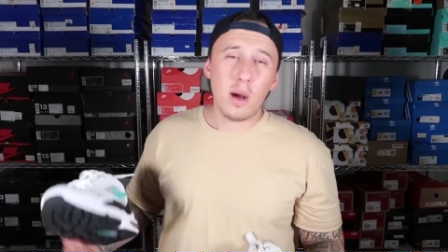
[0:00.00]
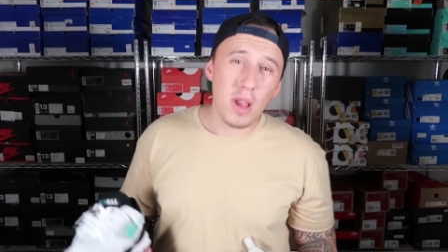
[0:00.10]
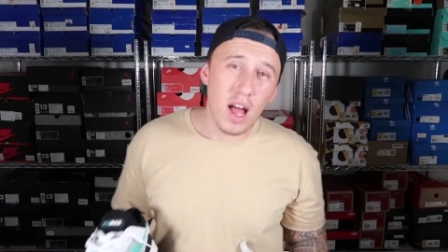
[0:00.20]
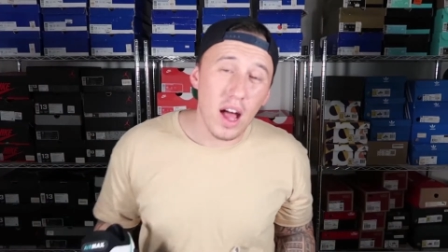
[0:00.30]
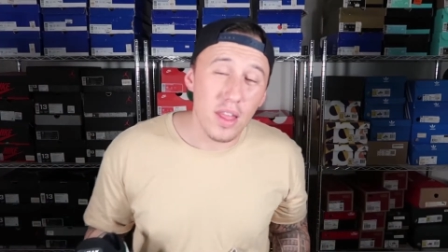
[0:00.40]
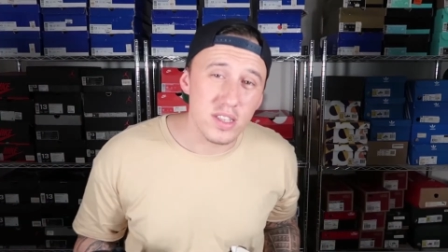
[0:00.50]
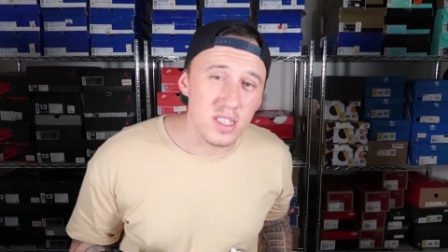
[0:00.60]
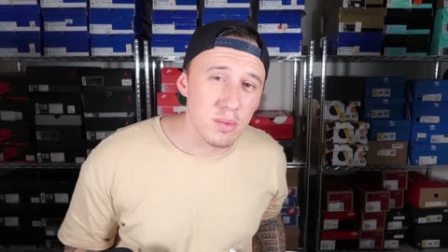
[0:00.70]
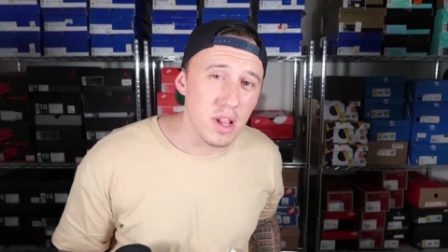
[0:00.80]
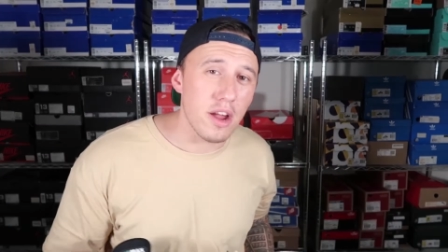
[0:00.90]
couple of other
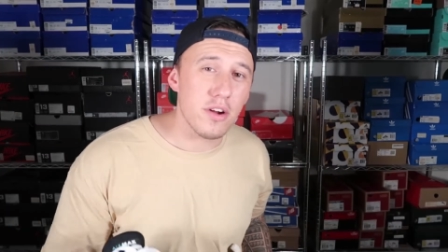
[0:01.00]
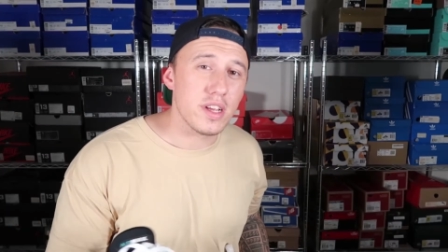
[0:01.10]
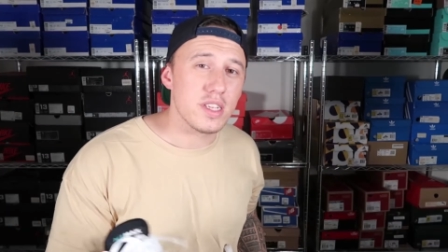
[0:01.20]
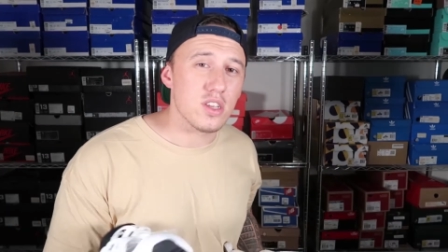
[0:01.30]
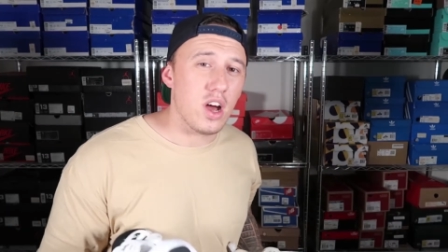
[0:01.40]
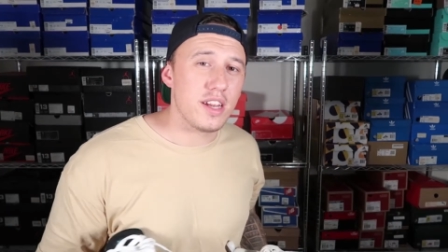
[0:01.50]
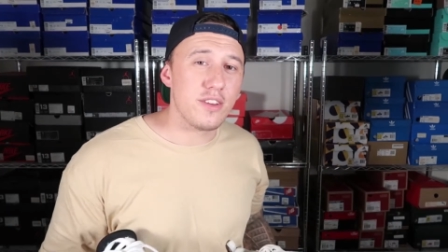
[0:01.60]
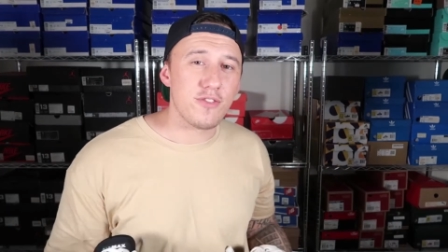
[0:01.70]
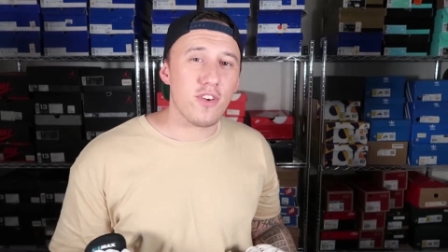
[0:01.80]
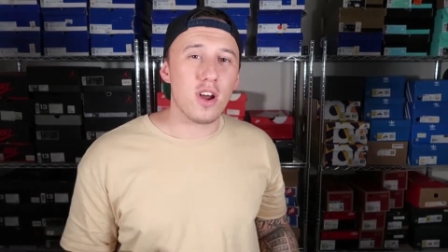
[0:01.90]
similarities I
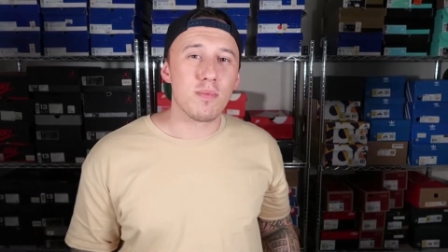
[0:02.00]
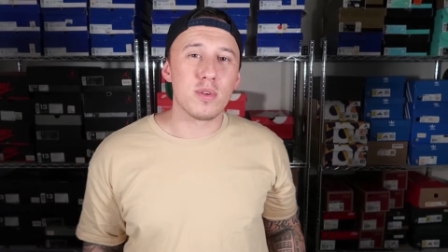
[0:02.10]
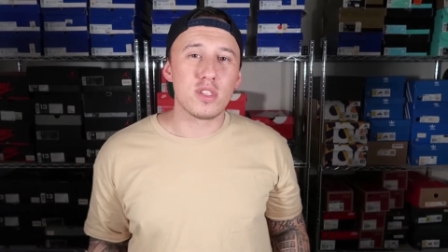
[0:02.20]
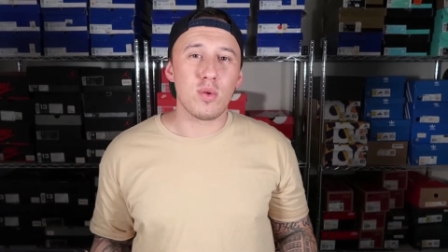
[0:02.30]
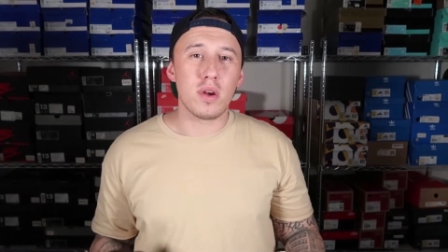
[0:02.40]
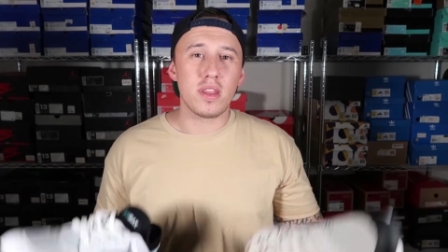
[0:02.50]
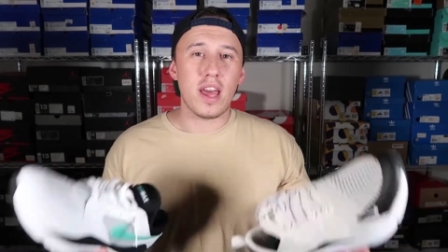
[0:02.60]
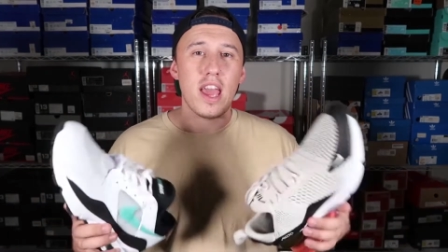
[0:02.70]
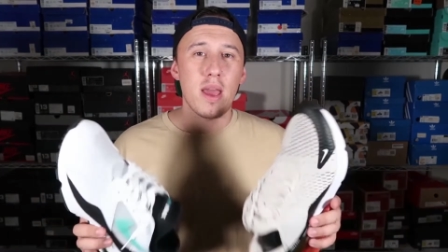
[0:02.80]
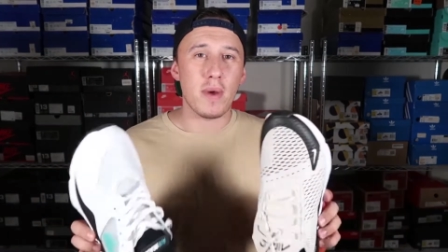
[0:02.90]
did find between
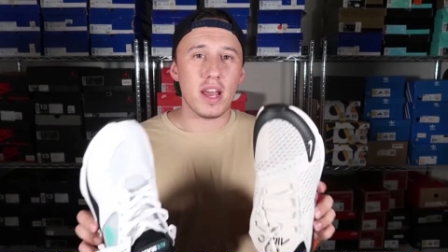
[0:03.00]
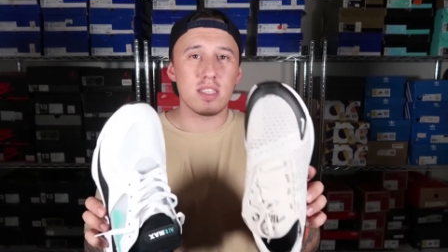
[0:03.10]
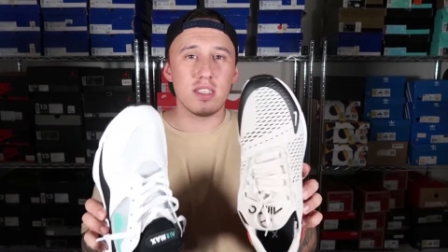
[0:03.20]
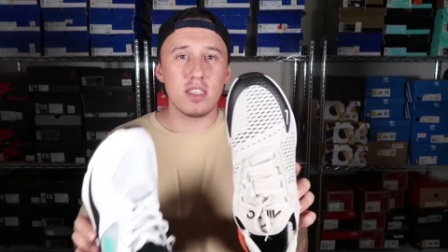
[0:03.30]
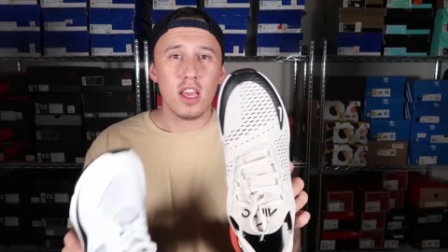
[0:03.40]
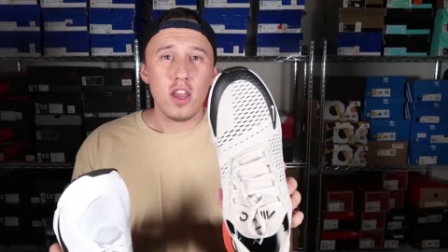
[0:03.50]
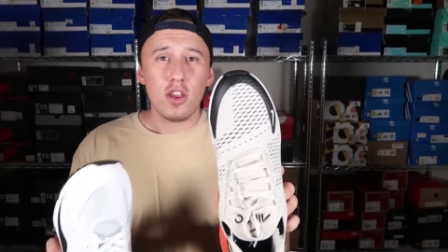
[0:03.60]
the Air Maxes.